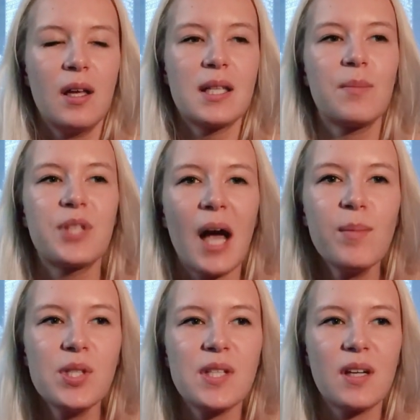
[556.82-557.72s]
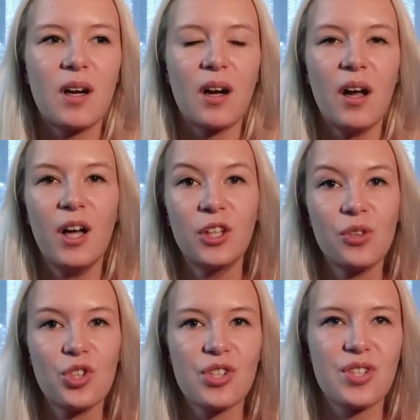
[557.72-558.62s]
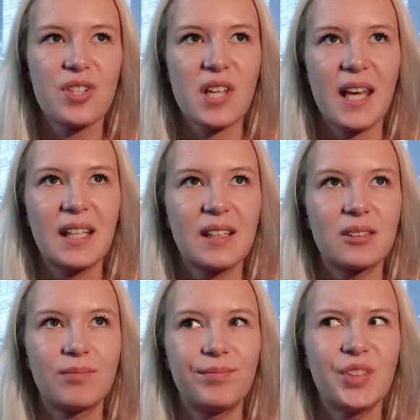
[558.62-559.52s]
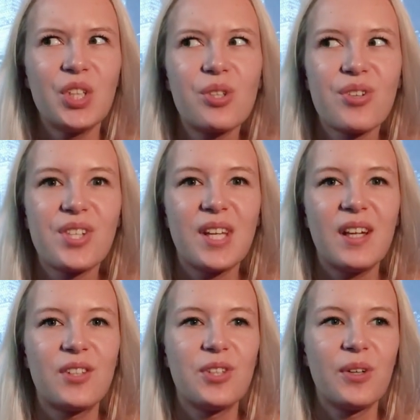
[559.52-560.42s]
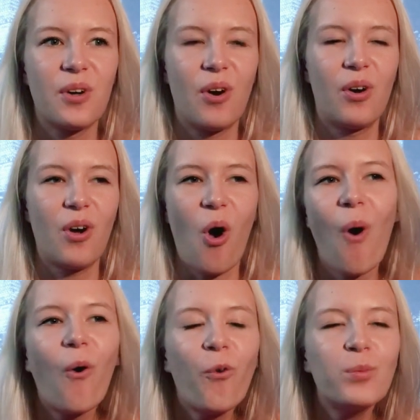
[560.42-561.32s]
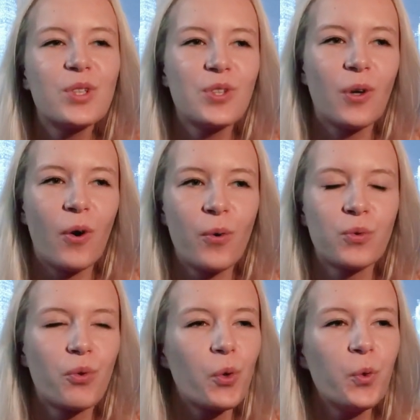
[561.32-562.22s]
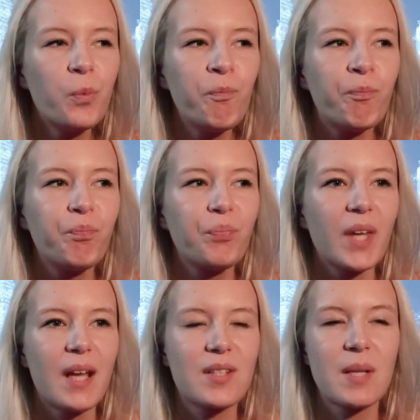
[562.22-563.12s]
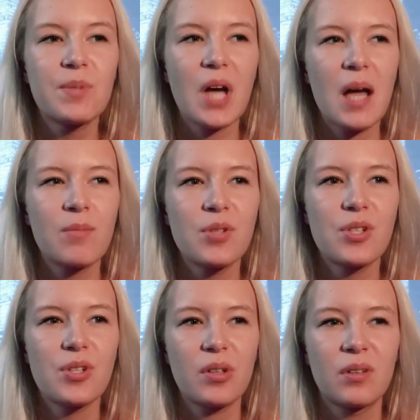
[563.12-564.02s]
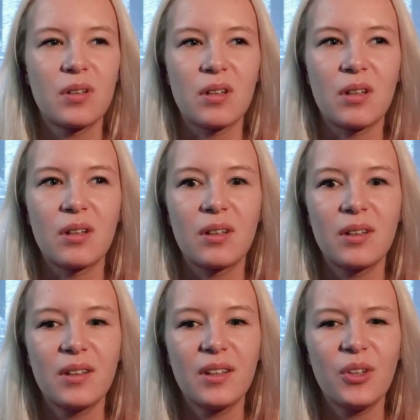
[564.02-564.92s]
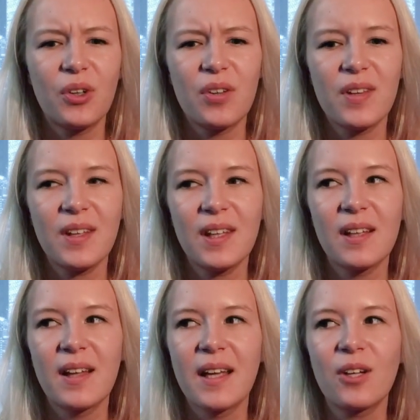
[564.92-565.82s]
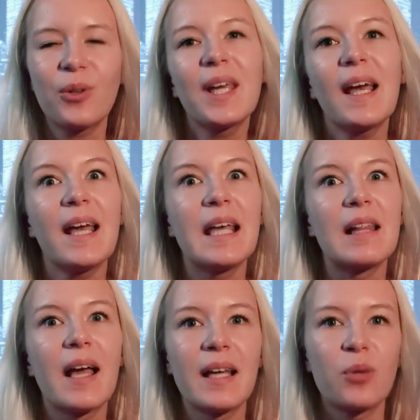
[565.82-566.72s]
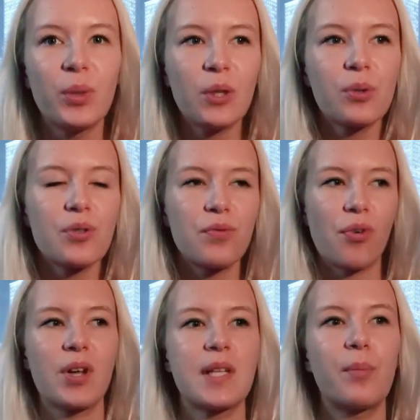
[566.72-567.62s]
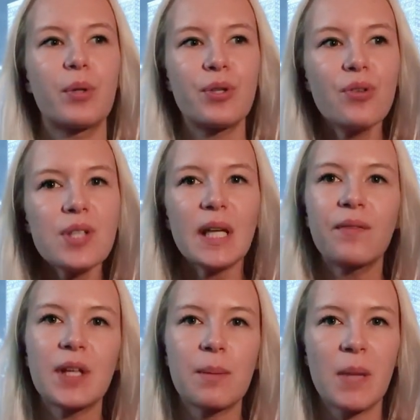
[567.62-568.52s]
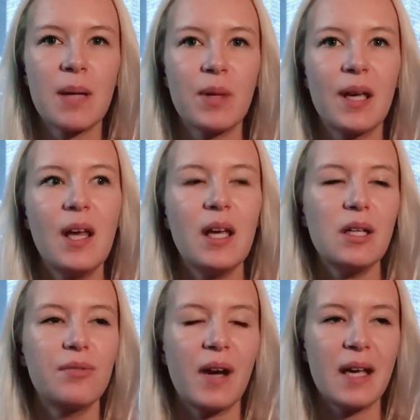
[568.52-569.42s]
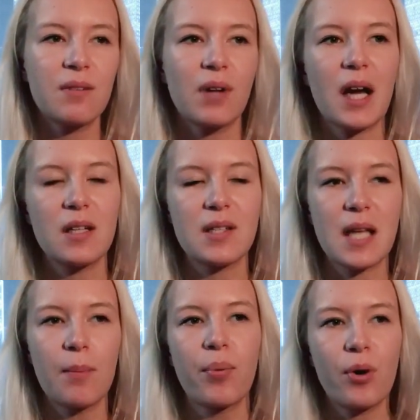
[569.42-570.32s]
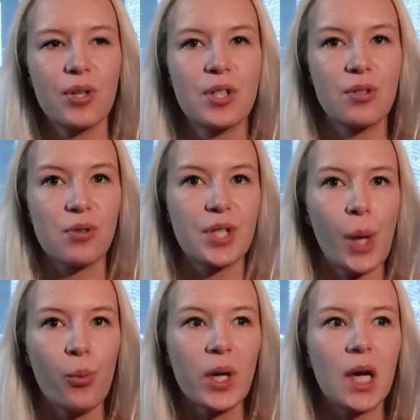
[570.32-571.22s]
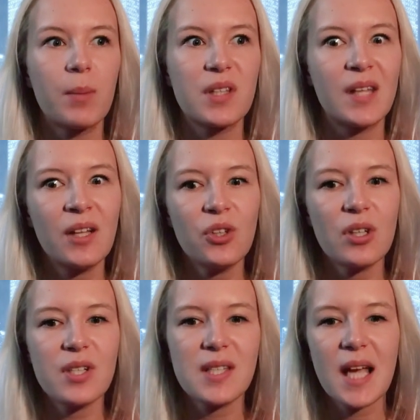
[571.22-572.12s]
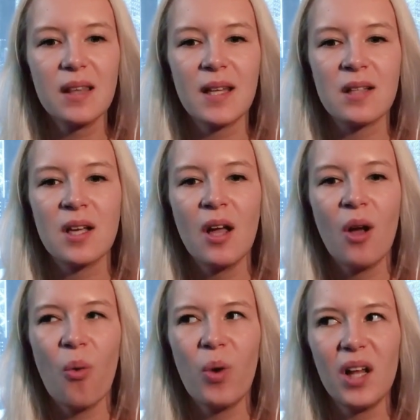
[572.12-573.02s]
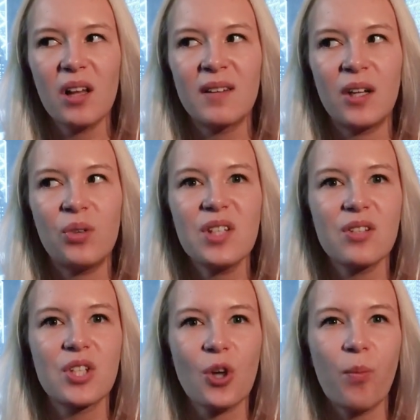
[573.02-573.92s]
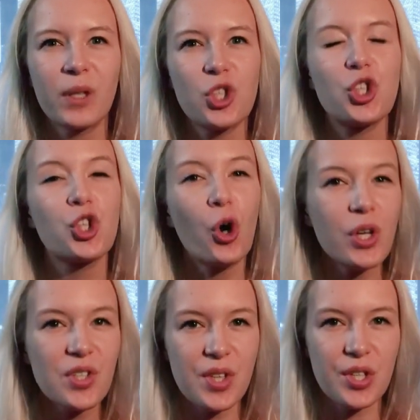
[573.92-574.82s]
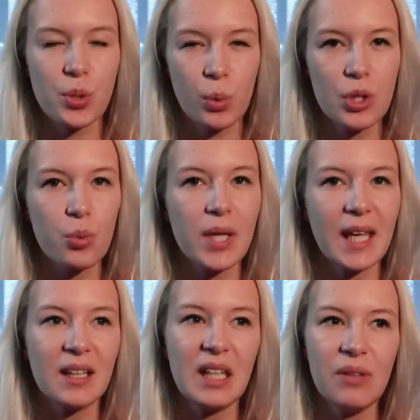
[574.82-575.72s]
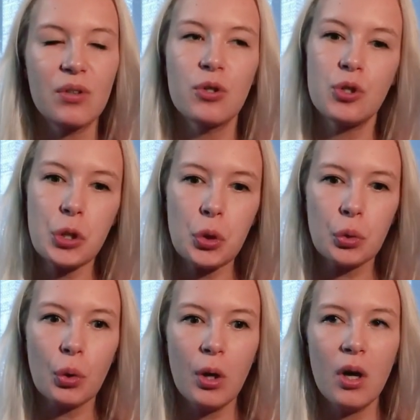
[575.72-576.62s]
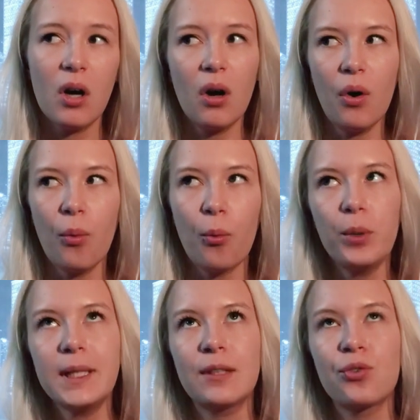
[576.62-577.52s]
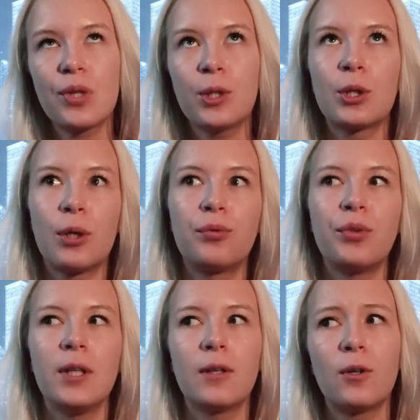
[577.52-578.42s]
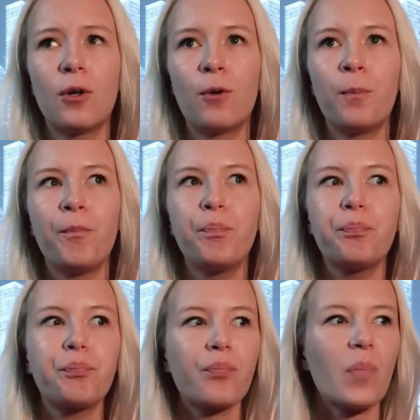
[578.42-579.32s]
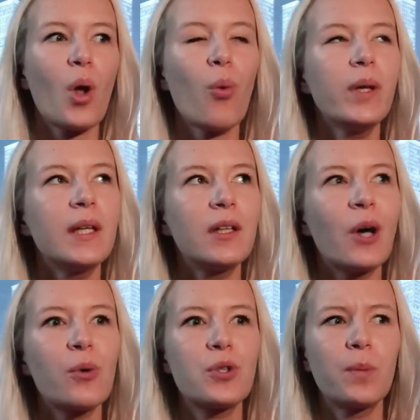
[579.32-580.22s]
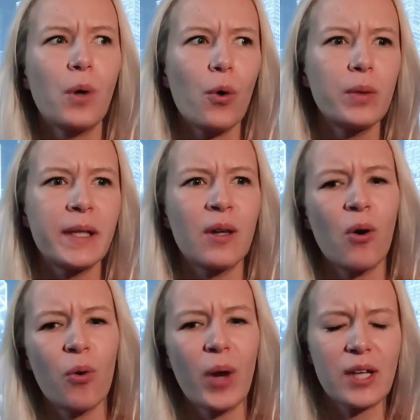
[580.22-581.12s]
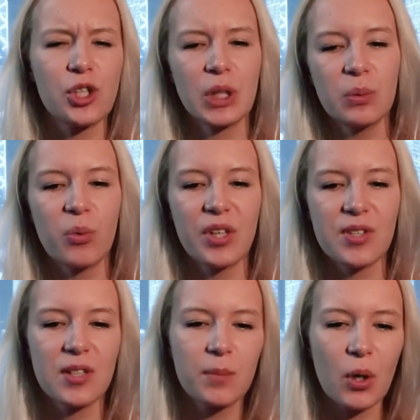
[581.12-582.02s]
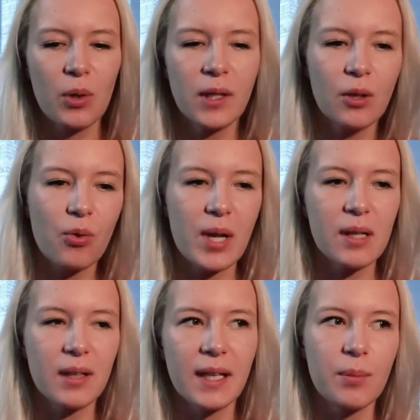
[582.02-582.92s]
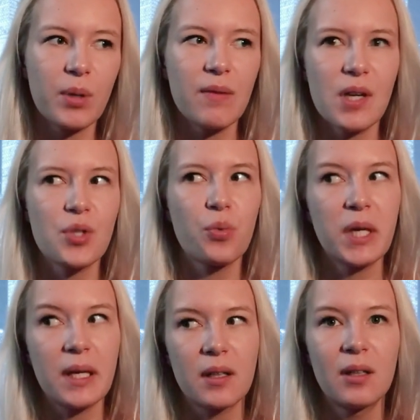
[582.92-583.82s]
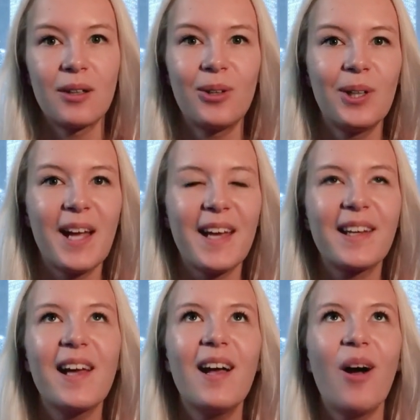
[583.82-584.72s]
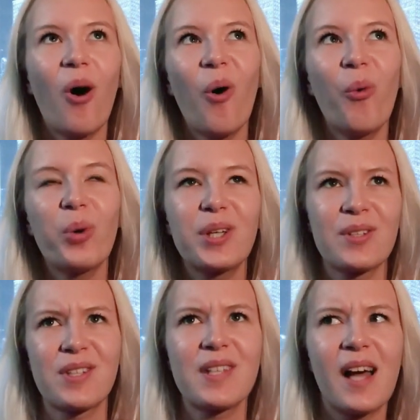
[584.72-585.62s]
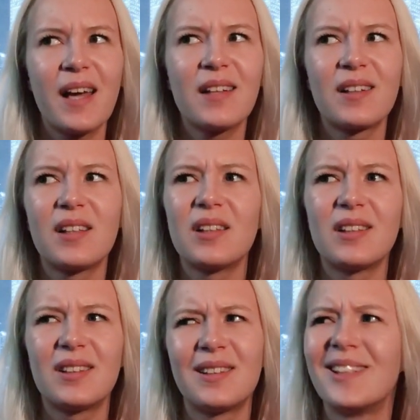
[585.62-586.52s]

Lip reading: sometimes you just like need to sit at your home, at your own room, and sometimes you're thinking like, okay, like we could, for example, do something maybe if I invite some person to somewhere, but then you understand that, well, there isn't so much choices what we can even do. Oh, we can drink coffee, or we could go to bowling. Oh, actually we visited bowling already like previous week. Or like, oh, we can cycle.